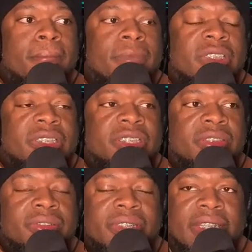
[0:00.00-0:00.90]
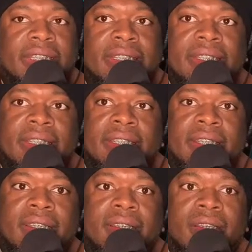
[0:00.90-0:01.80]
Suzy
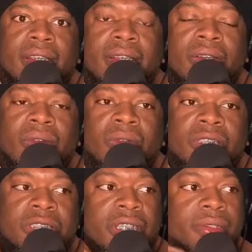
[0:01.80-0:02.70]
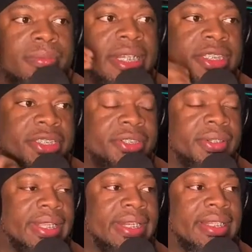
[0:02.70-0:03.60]
was so much
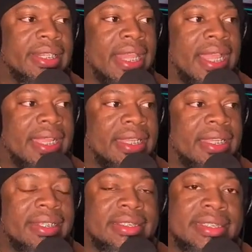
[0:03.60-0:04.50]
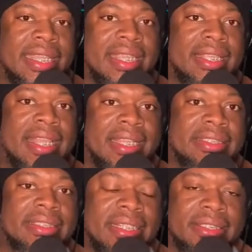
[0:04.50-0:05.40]
treated like a second-class
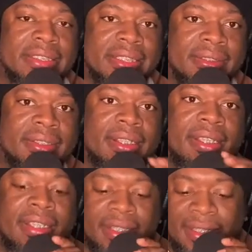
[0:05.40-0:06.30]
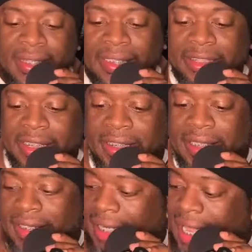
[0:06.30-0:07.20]
citizen that she didn't